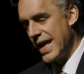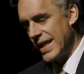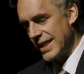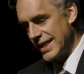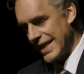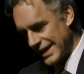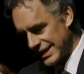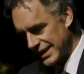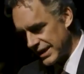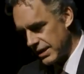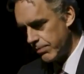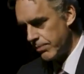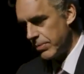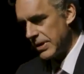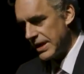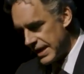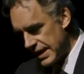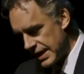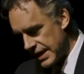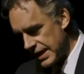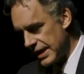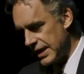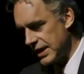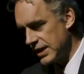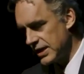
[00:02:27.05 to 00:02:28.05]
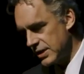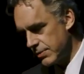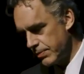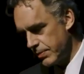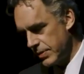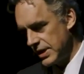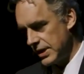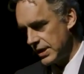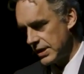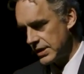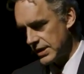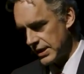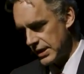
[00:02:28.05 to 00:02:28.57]
that the being he
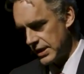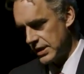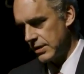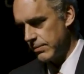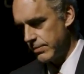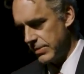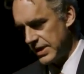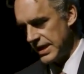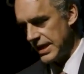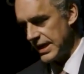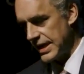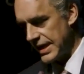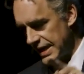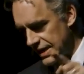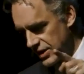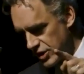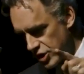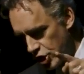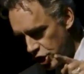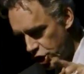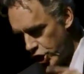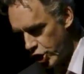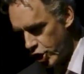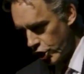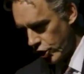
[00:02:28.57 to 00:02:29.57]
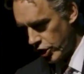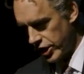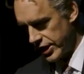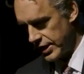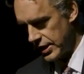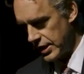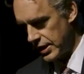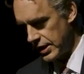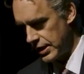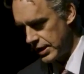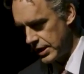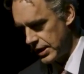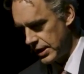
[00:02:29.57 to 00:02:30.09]
speaks into being is good.